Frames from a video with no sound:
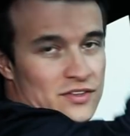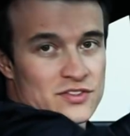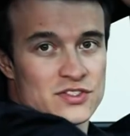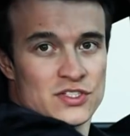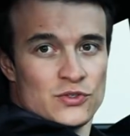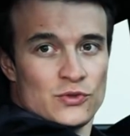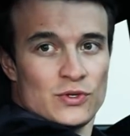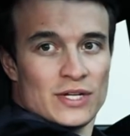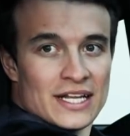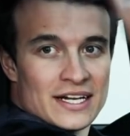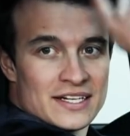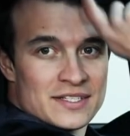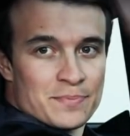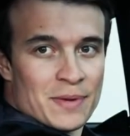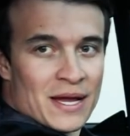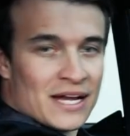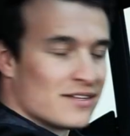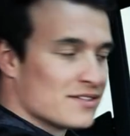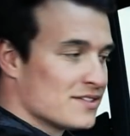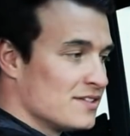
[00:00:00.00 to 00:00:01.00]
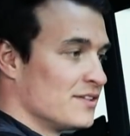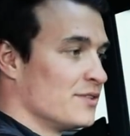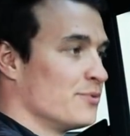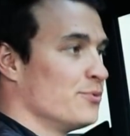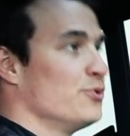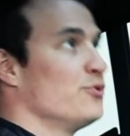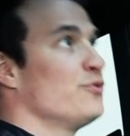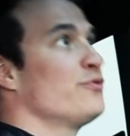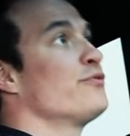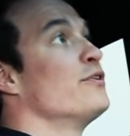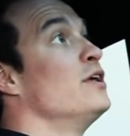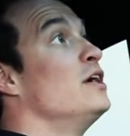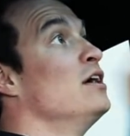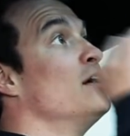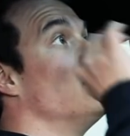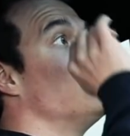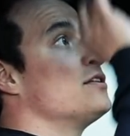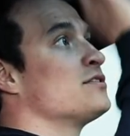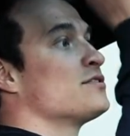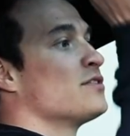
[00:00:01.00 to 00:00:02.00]
2 glass panels in the roof,
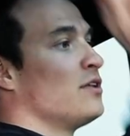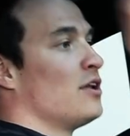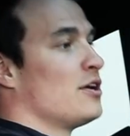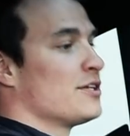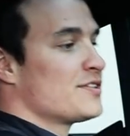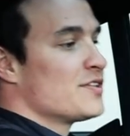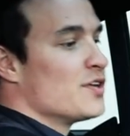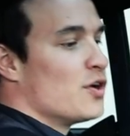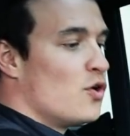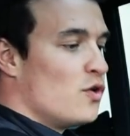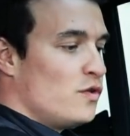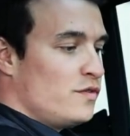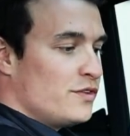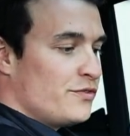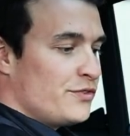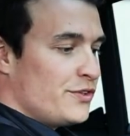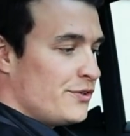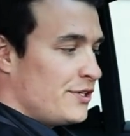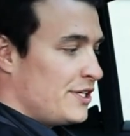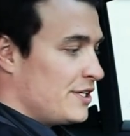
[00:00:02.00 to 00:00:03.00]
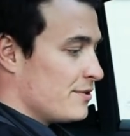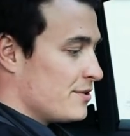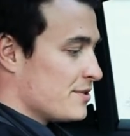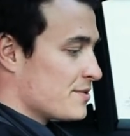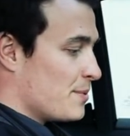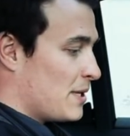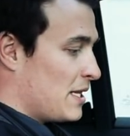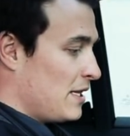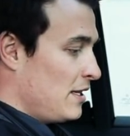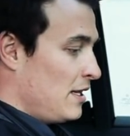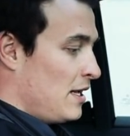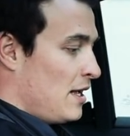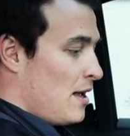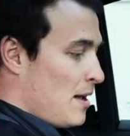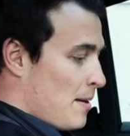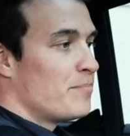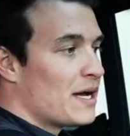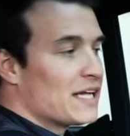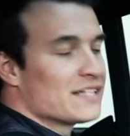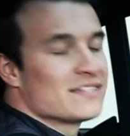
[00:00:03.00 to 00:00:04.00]
so lots of overview here as well.
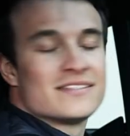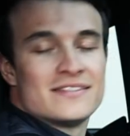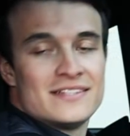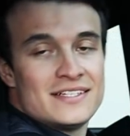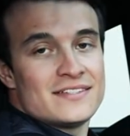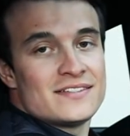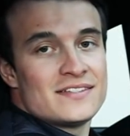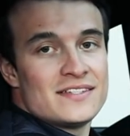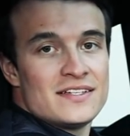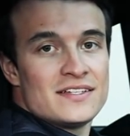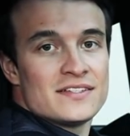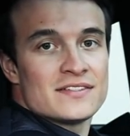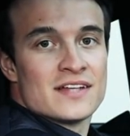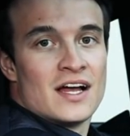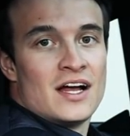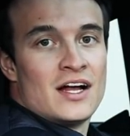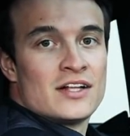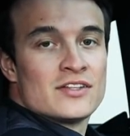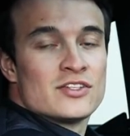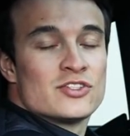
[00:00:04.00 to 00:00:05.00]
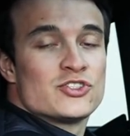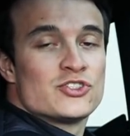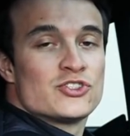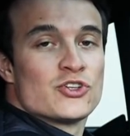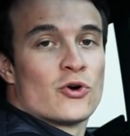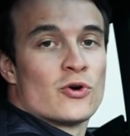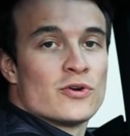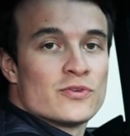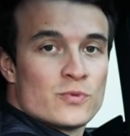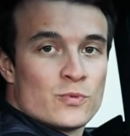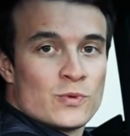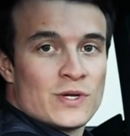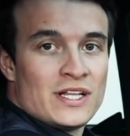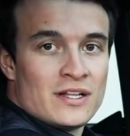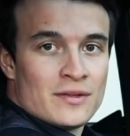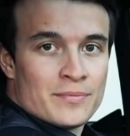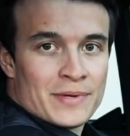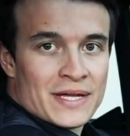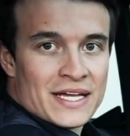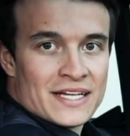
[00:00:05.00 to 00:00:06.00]
But this is the short
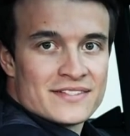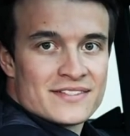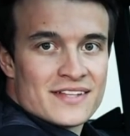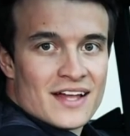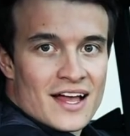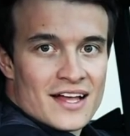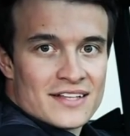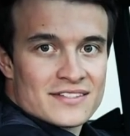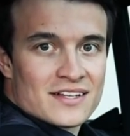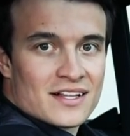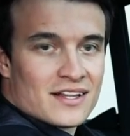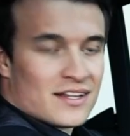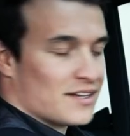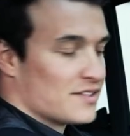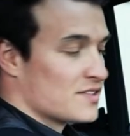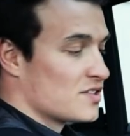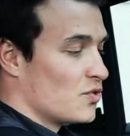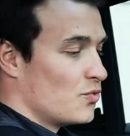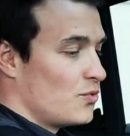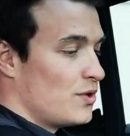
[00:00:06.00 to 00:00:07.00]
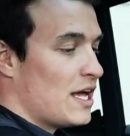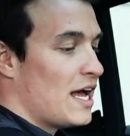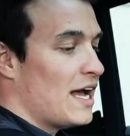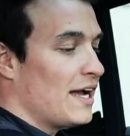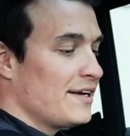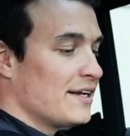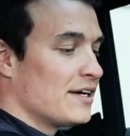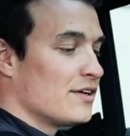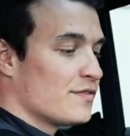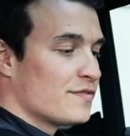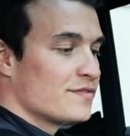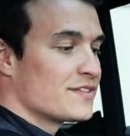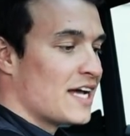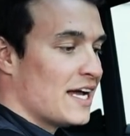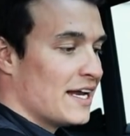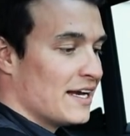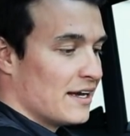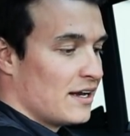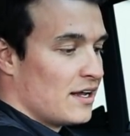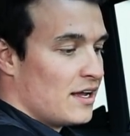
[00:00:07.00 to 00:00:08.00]
wheelbase S-Class. So 9 out of
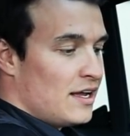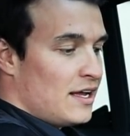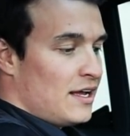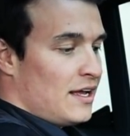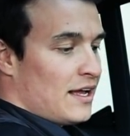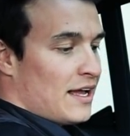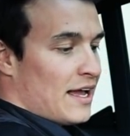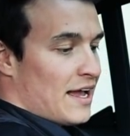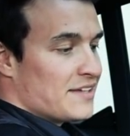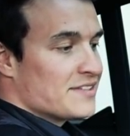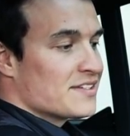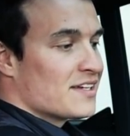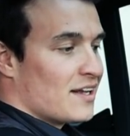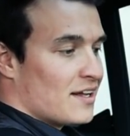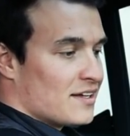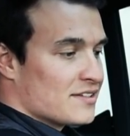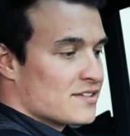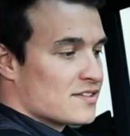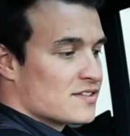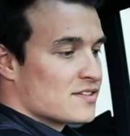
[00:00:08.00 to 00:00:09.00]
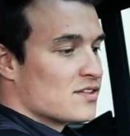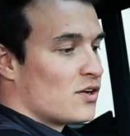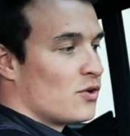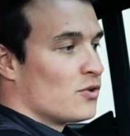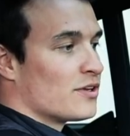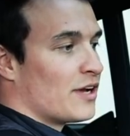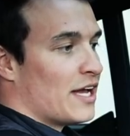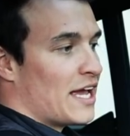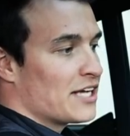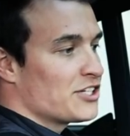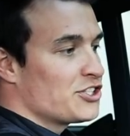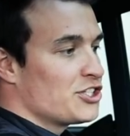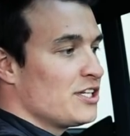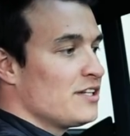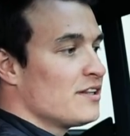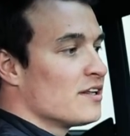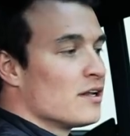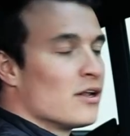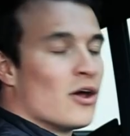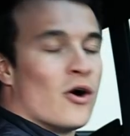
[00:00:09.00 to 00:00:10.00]
10 S-Classes sold are actually
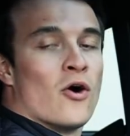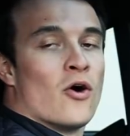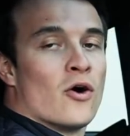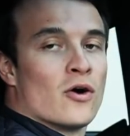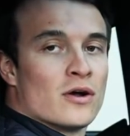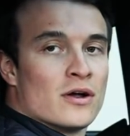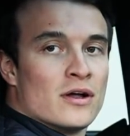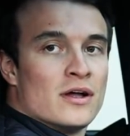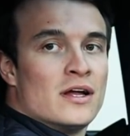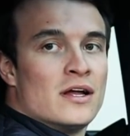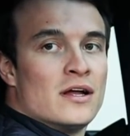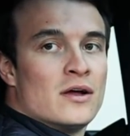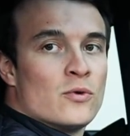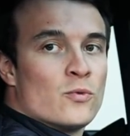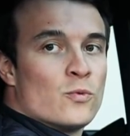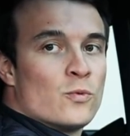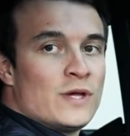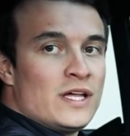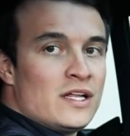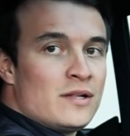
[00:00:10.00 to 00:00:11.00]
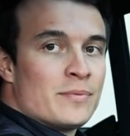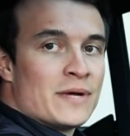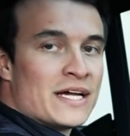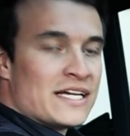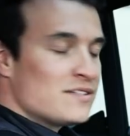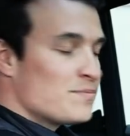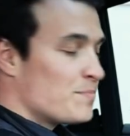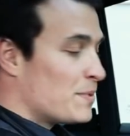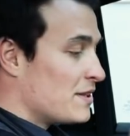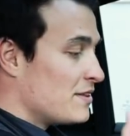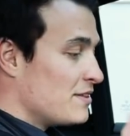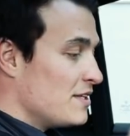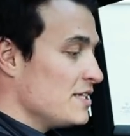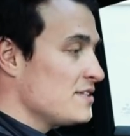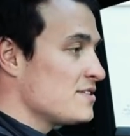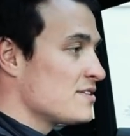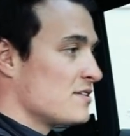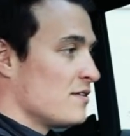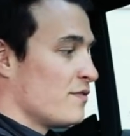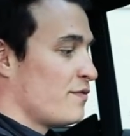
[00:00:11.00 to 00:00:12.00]
the long wheelbase, but
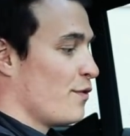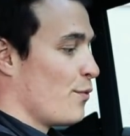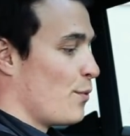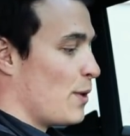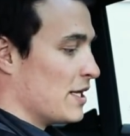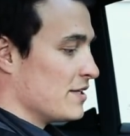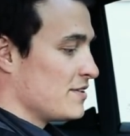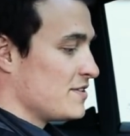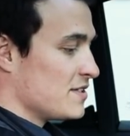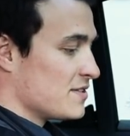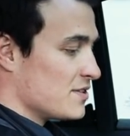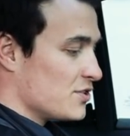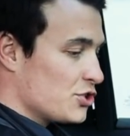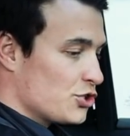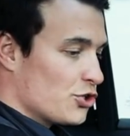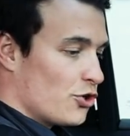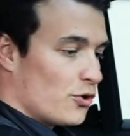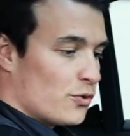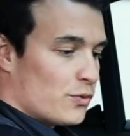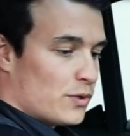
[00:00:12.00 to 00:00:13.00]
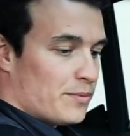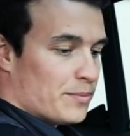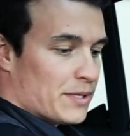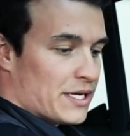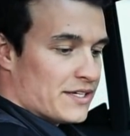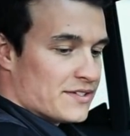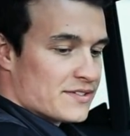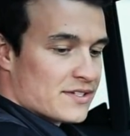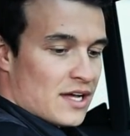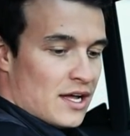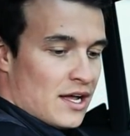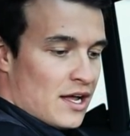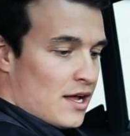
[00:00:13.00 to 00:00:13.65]
this for once is a short wheelbase,